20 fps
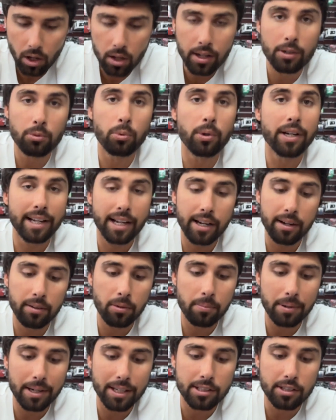we're gonna get a
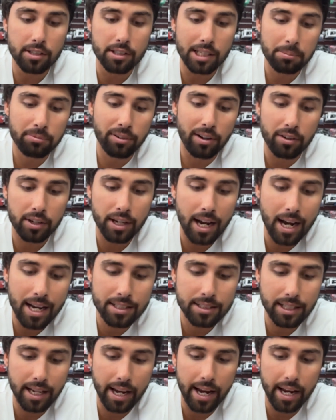little bit into the deck file, you
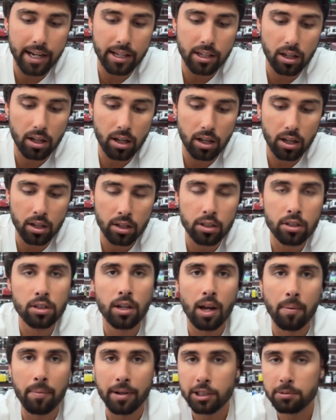guys, and I'm
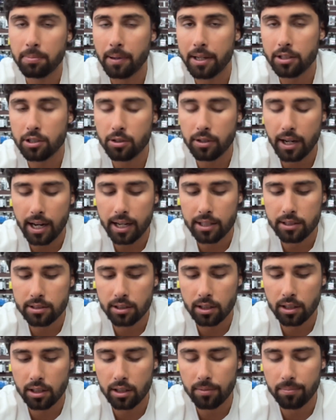gonna explain to you
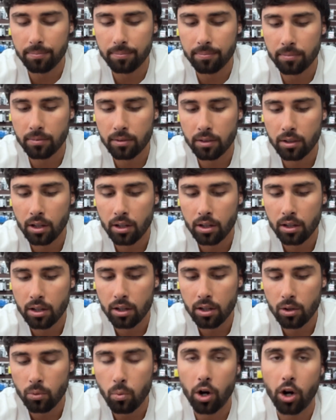guys
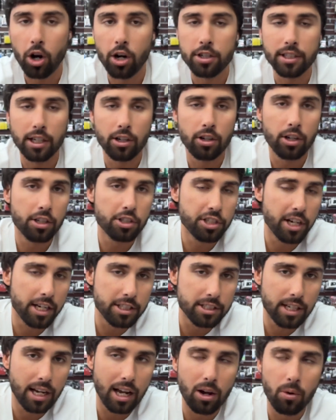what cards I could have
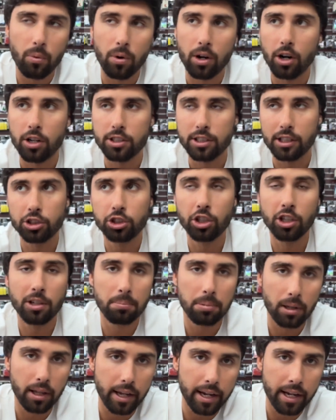changed out, what cards I should
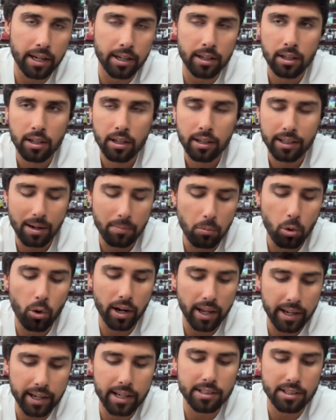have played, get
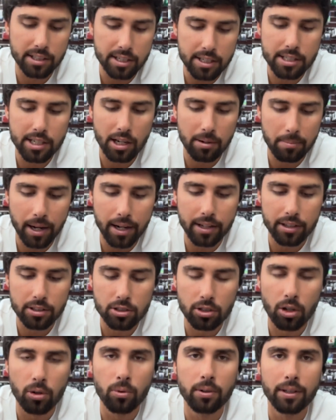more like into detail about it.
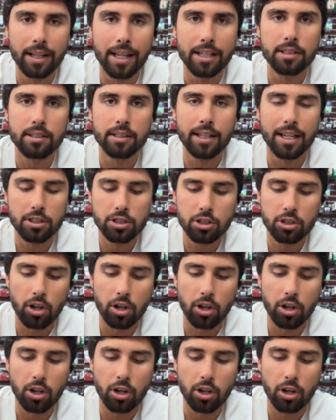So let's